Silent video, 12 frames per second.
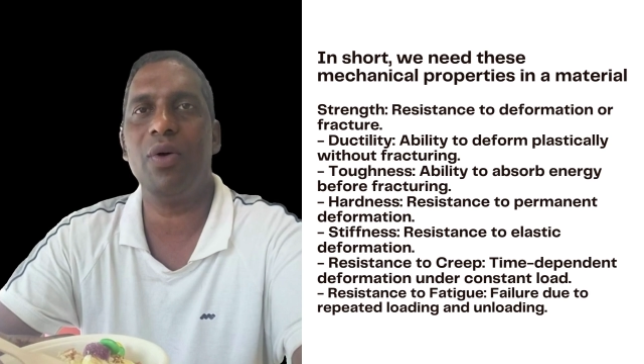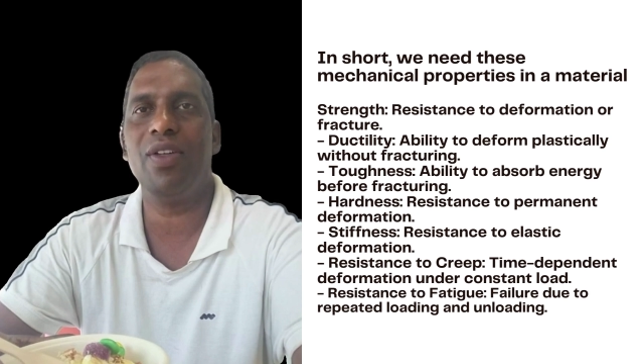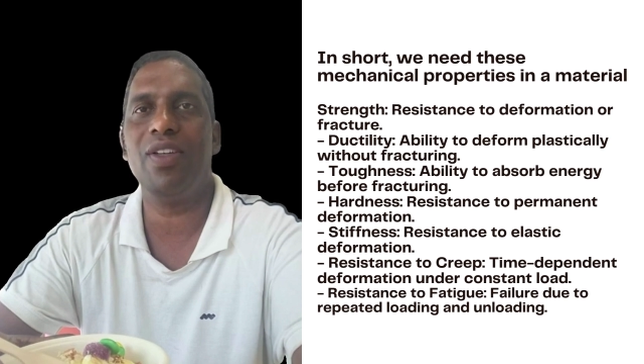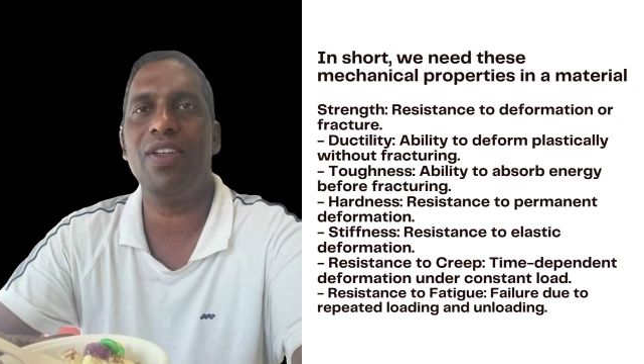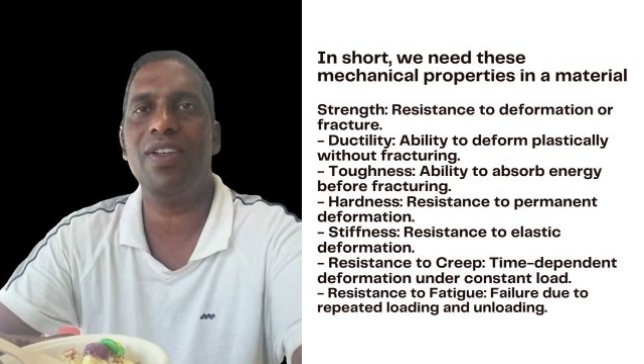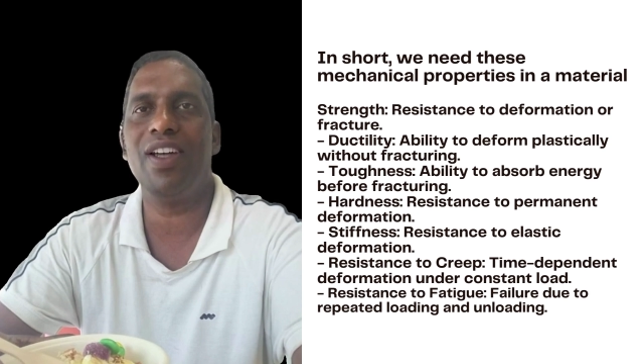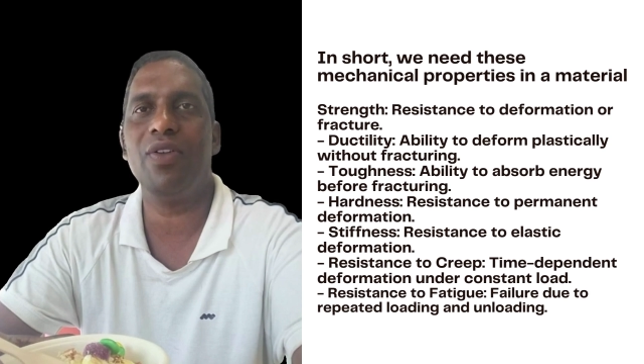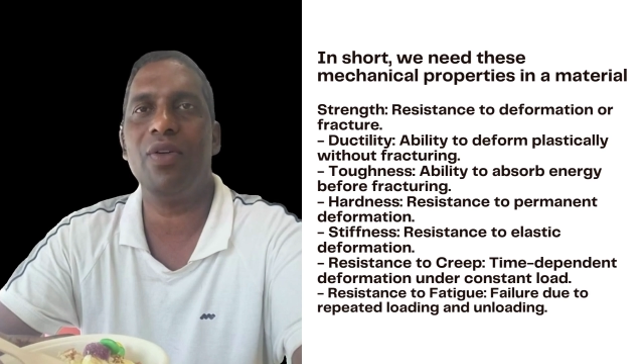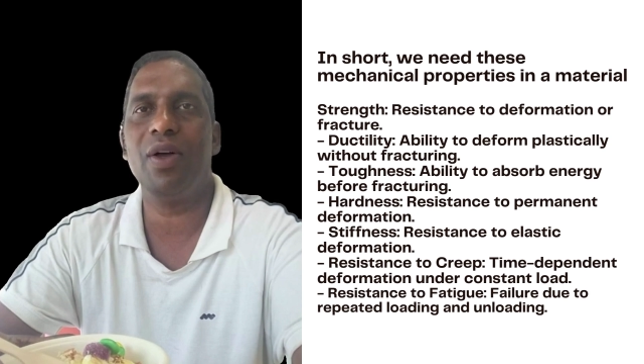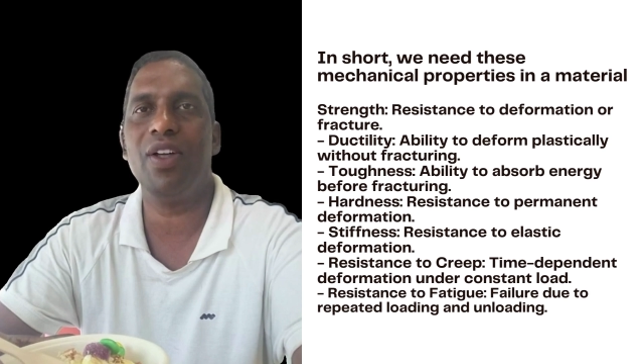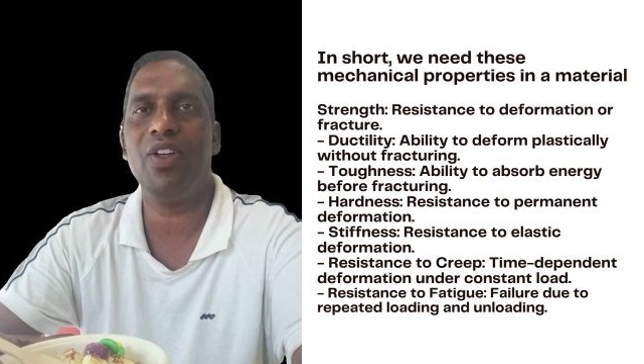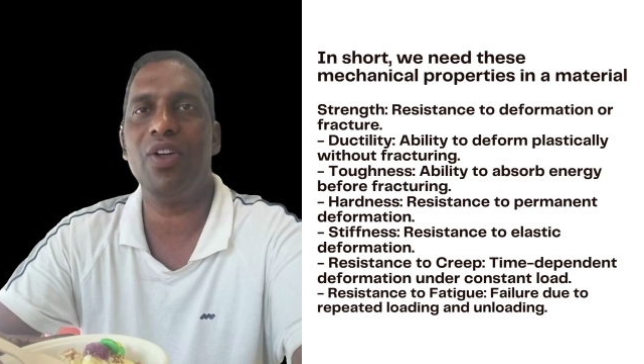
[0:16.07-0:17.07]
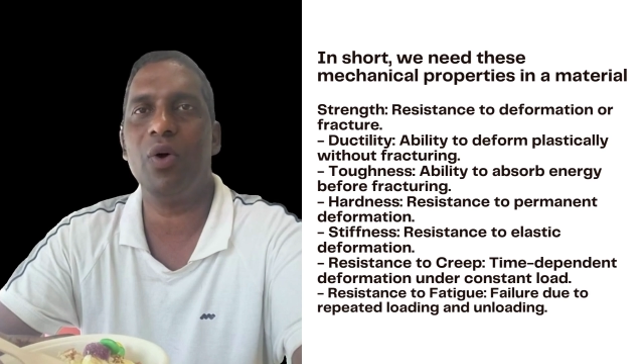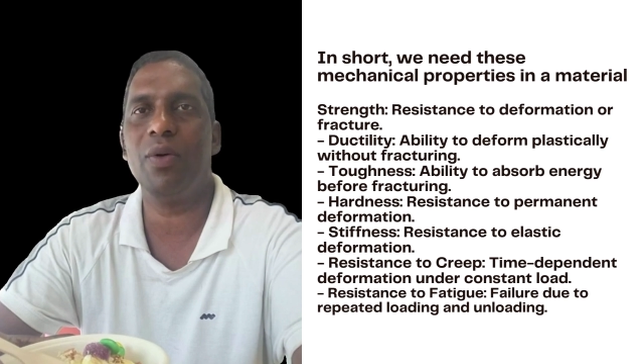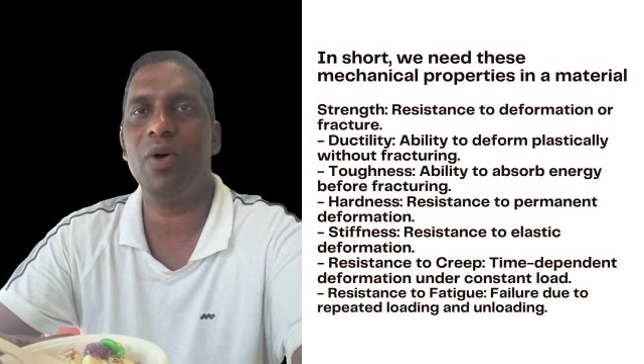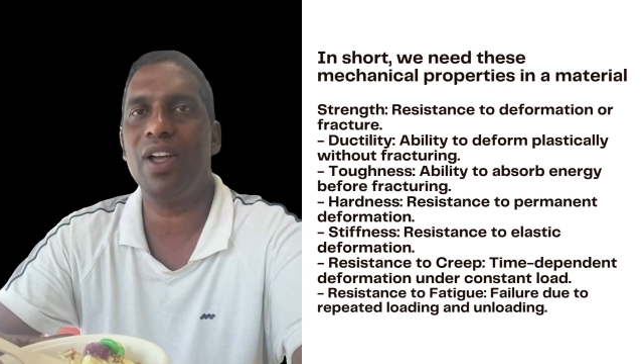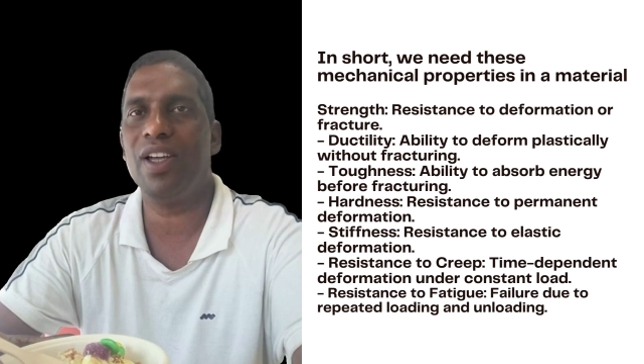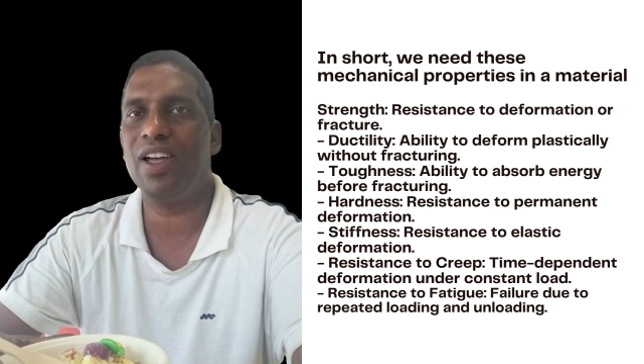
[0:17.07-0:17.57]
resist deformation or
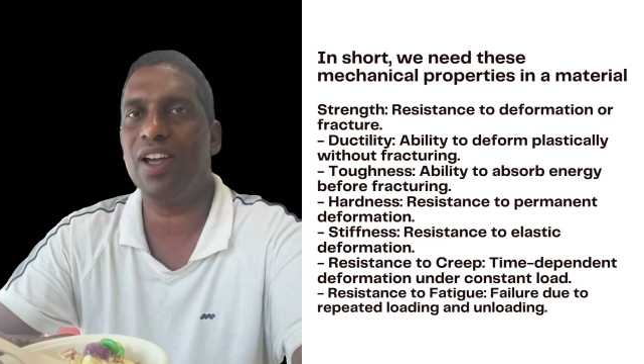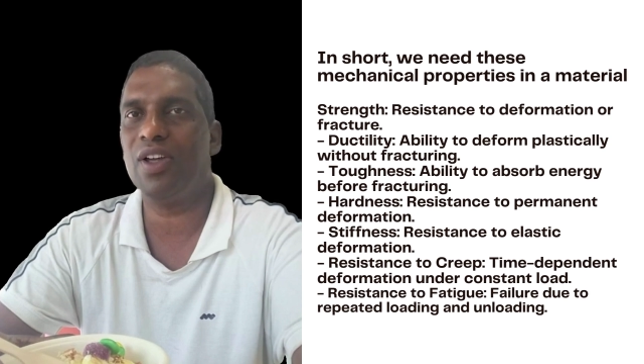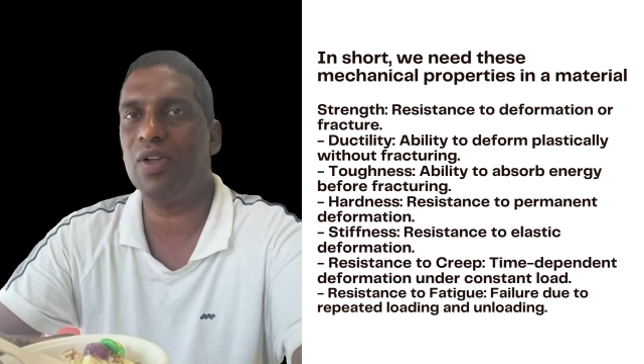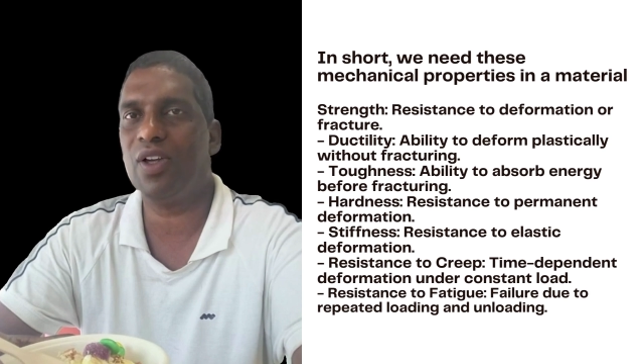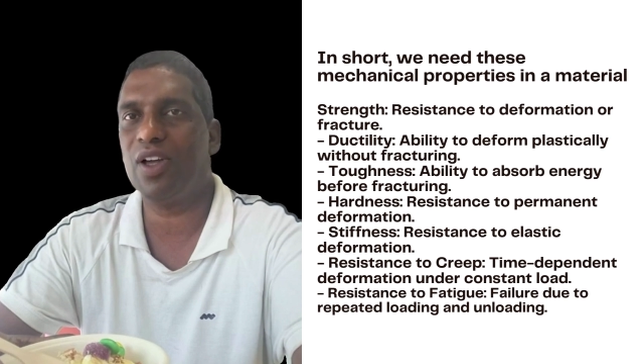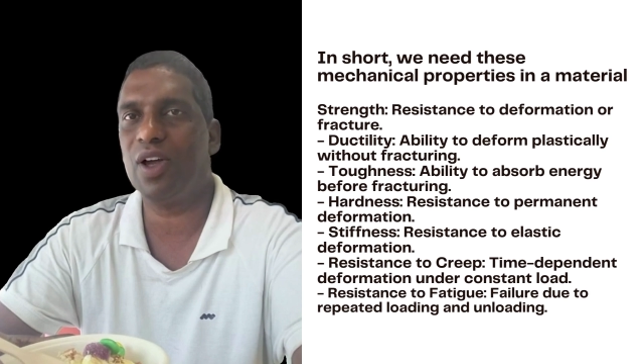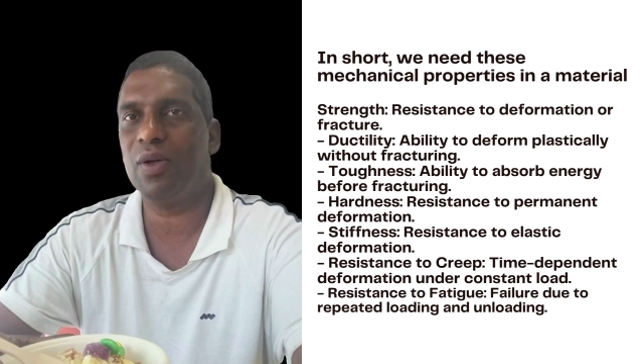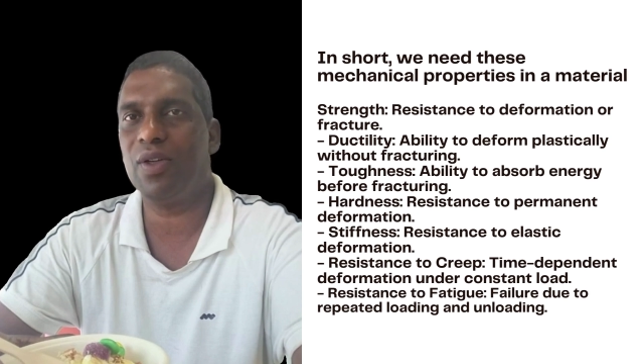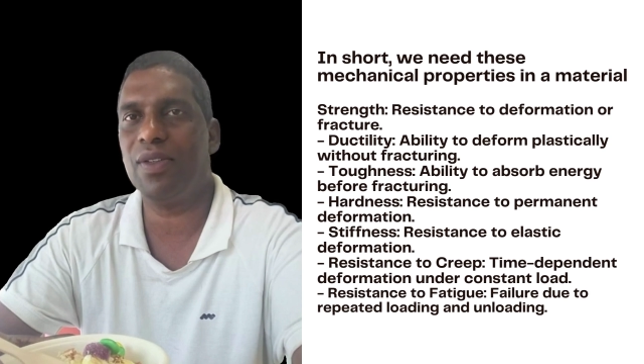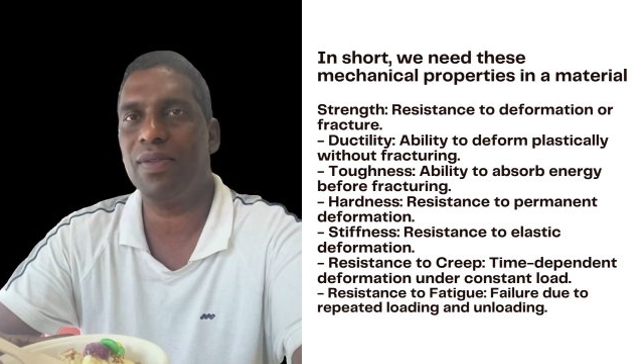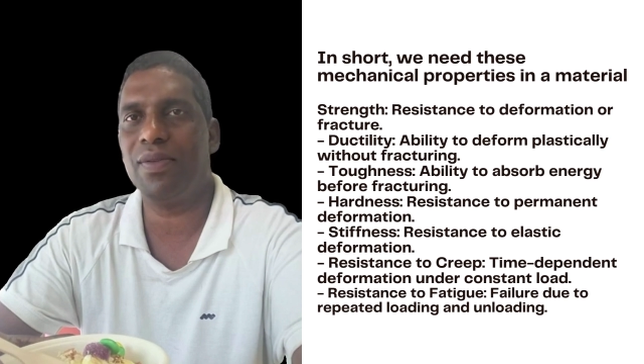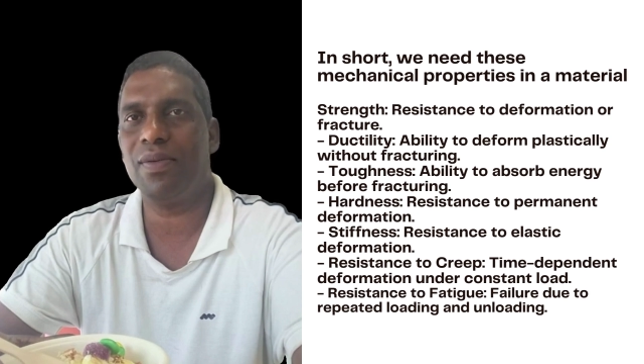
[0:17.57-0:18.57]
breaking under a load.